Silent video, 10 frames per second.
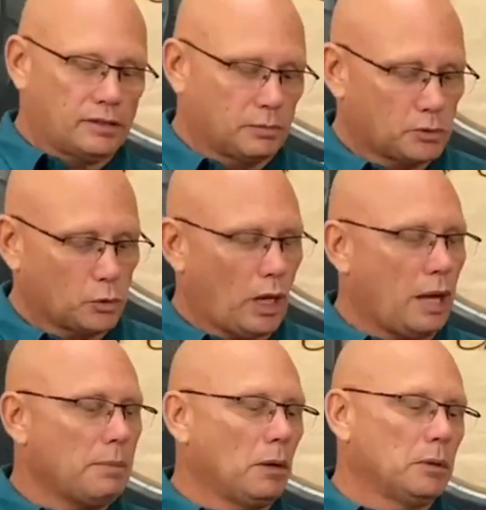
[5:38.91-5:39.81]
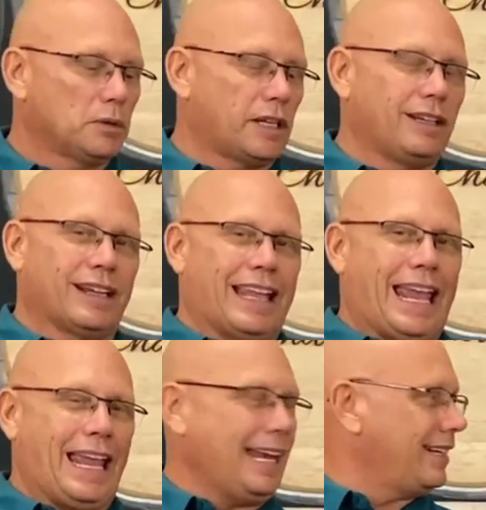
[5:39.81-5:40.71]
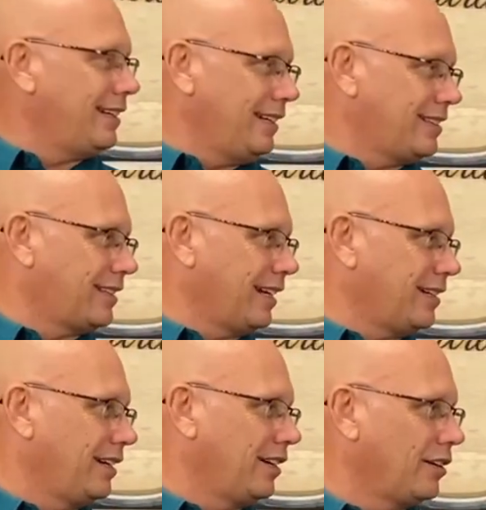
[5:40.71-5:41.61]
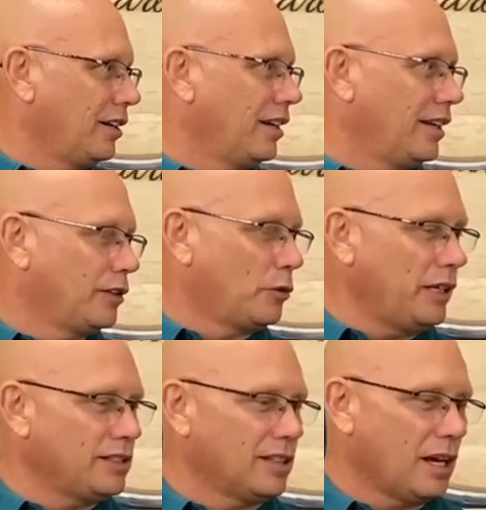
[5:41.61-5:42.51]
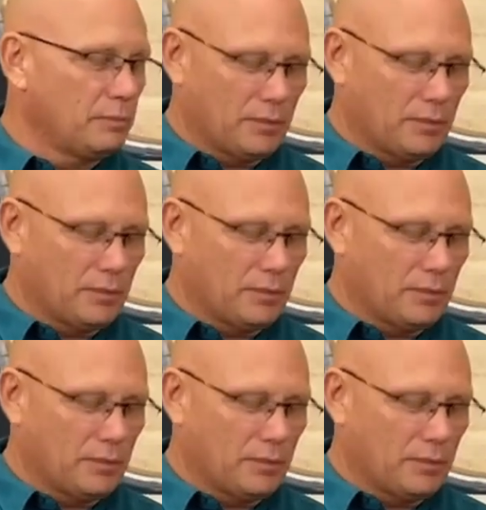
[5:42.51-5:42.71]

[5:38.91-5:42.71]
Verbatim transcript: some sweet. I'm almost getting a candy scent here. And the reason I'm